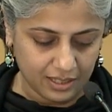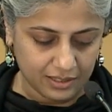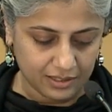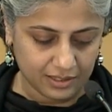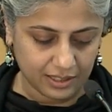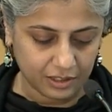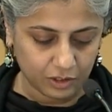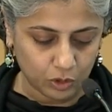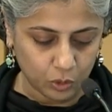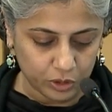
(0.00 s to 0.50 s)

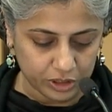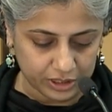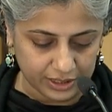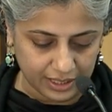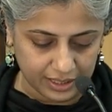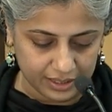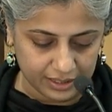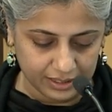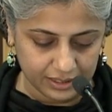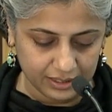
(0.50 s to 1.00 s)
Santosh
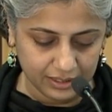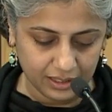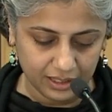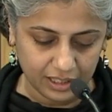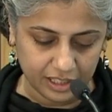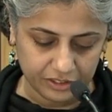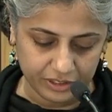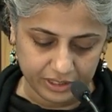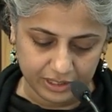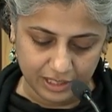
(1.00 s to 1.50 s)
Sani,
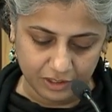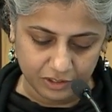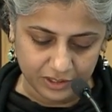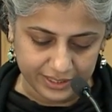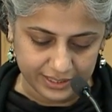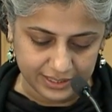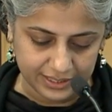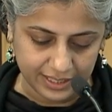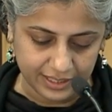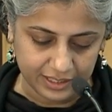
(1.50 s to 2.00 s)
our accounts
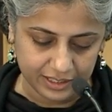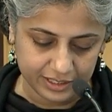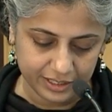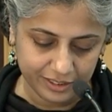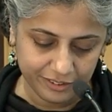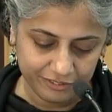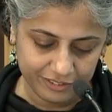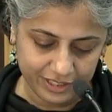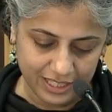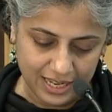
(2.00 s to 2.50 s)

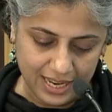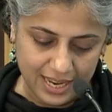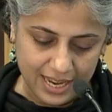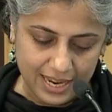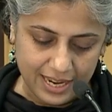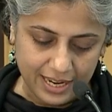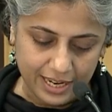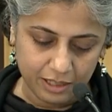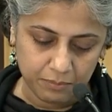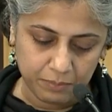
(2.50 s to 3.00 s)
executive,
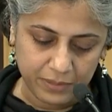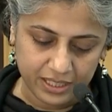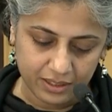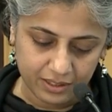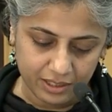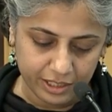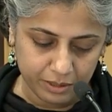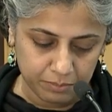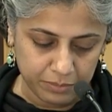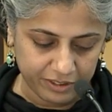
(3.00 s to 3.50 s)
and
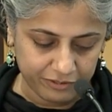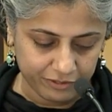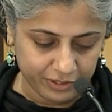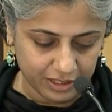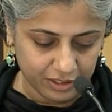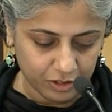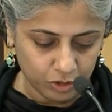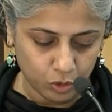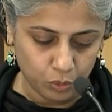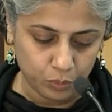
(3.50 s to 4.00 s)
Methli
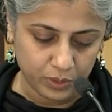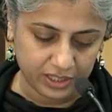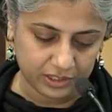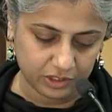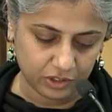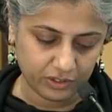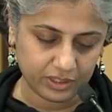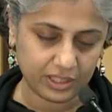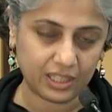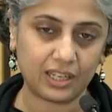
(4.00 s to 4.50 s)
Babkar, who works
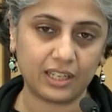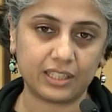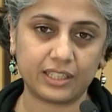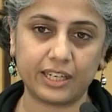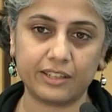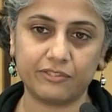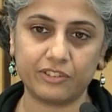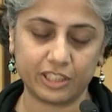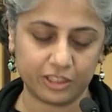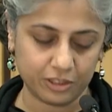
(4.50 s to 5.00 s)
on the
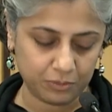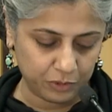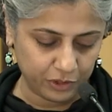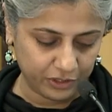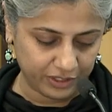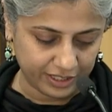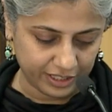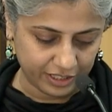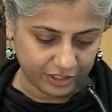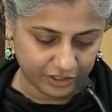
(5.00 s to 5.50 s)
archive and
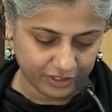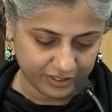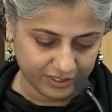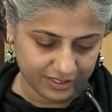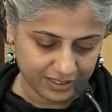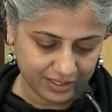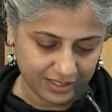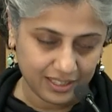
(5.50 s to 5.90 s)
communications.